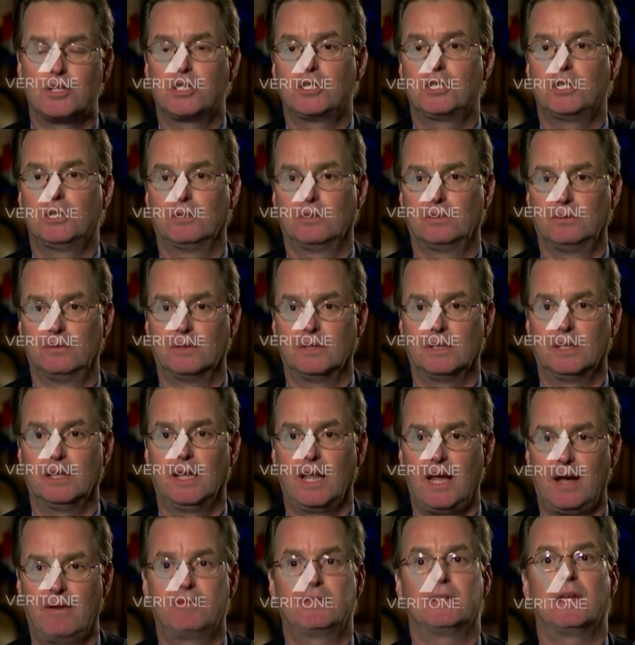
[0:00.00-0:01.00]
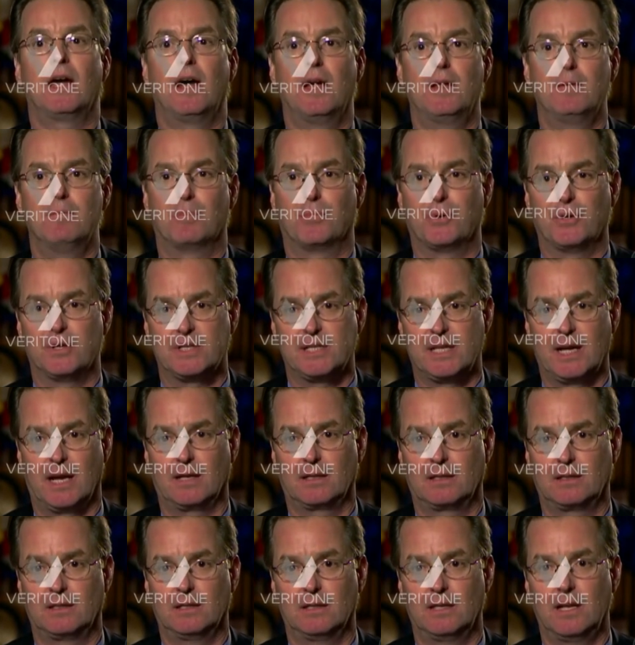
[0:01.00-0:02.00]
children left
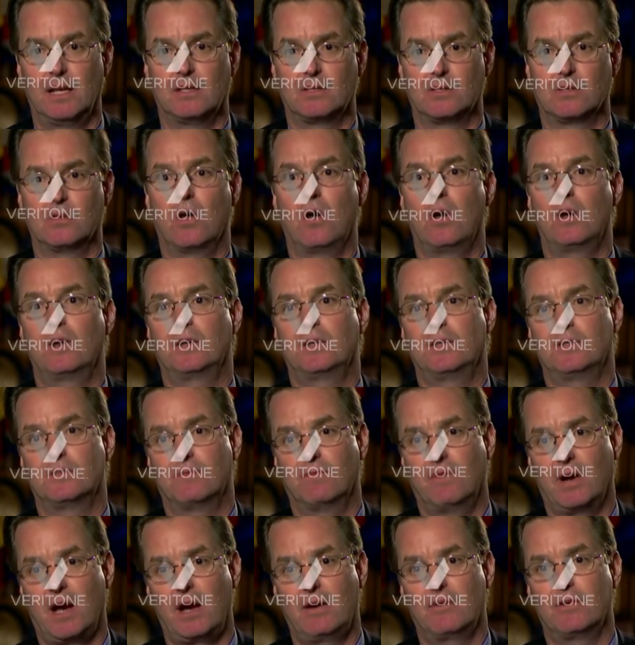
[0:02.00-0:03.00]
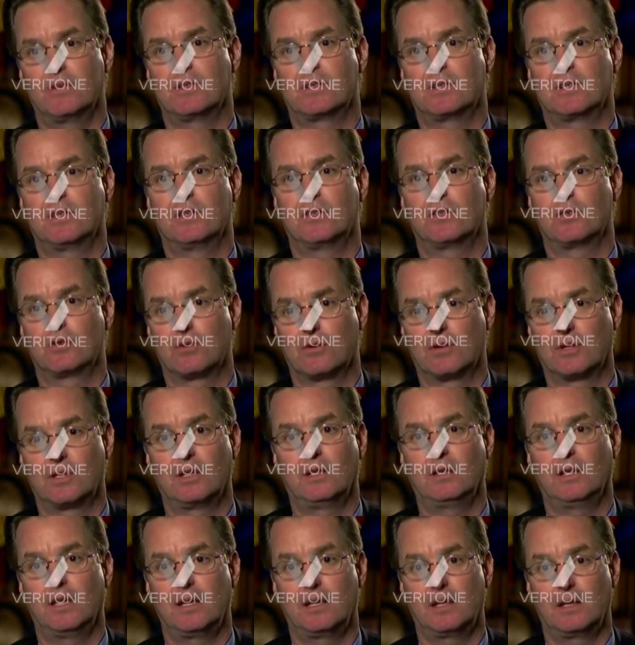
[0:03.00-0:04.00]
unprotected as long as virus is
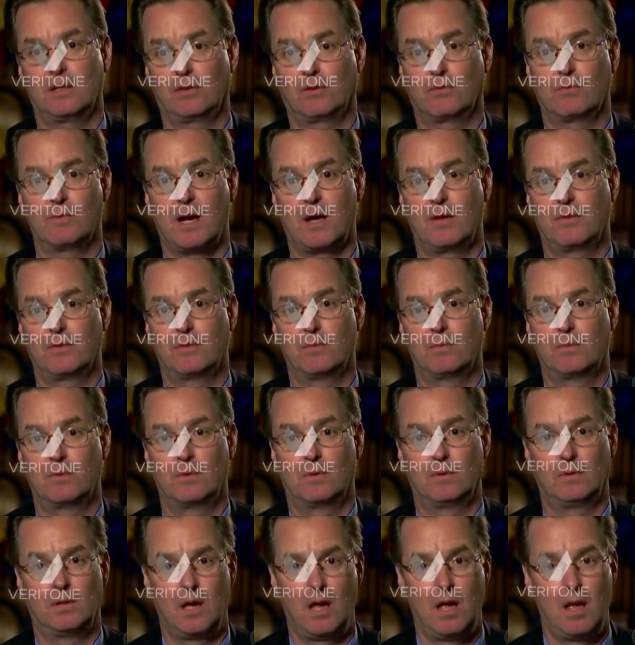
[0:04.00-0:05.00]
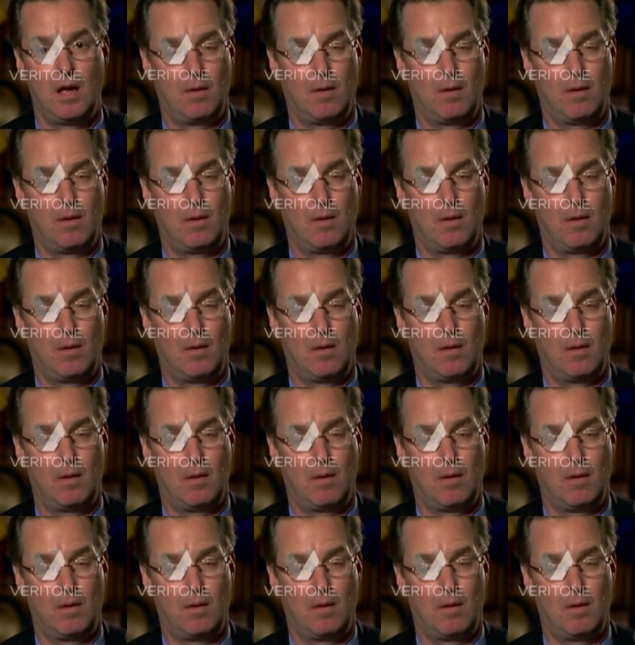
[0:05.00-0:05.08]
circulating throughout the world.